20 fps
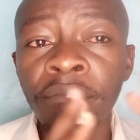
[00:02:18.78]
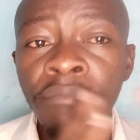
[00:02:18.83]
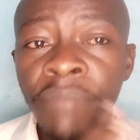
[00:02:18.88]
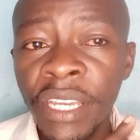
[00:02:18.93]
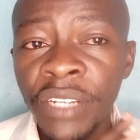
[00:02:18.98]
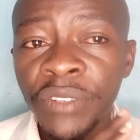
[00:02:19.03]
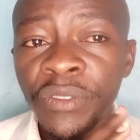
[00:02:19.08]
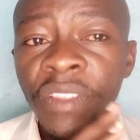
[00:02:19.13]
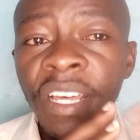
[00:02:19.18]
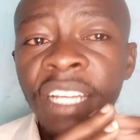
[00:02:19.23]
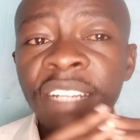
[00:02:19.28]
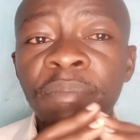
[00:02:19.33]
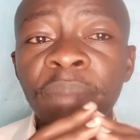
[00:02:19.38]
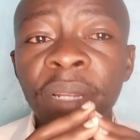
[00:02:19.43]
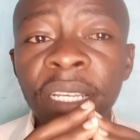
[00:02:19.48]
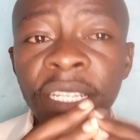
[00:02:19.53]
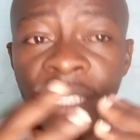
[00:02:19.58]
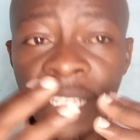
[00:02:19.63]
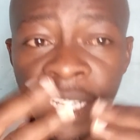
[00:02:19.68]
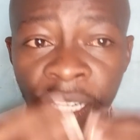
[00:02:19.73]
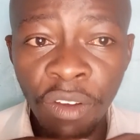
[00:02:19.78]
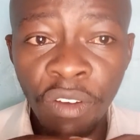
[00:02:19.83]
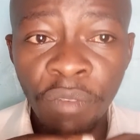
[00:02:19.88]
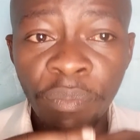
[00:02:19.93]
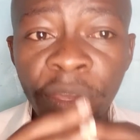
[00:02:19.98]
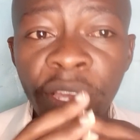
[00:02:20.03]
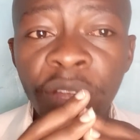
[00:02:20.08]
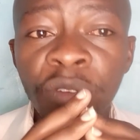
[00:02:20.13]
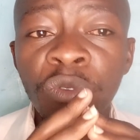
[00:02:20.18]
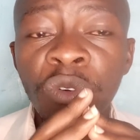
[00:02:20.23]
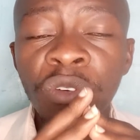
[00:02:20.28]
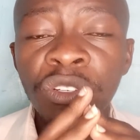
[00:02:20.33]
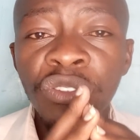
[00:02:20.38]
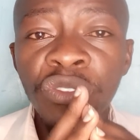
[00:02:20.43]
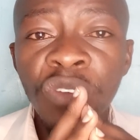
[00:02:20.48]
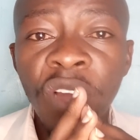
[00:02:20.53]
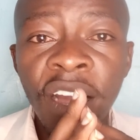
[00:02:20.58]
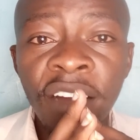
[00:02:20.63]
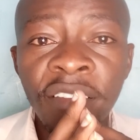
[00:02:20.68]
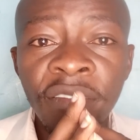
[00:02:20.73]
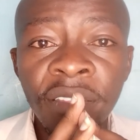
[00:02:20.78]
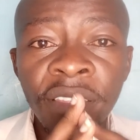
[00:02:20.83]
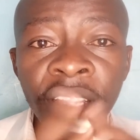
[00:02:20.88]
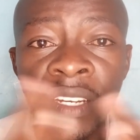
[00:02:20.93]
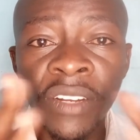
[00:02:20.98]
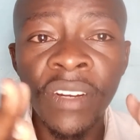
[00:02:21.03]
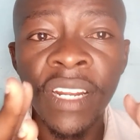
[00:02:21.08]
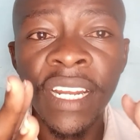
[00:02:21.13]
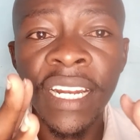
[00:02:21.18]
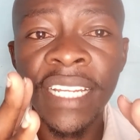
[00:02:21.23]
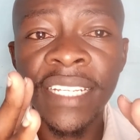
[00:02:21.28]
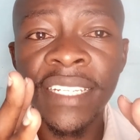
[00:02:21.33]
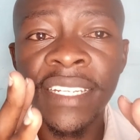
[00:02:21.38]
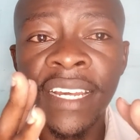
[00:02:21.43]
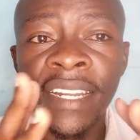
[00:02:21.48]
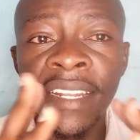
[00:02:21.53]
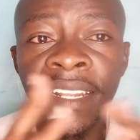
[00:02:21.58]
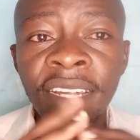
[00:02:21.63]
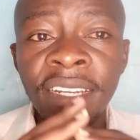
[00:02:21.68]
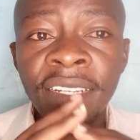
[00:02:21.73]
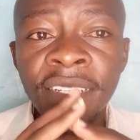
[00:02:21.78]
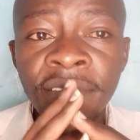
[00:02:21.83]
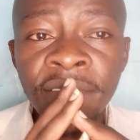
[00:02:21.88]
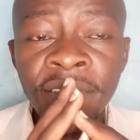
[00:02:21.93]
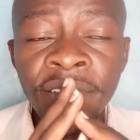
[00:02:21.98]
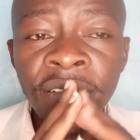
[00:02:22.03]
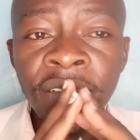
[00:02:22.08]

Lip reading: been to that place and compared to what you have. They don't understand that.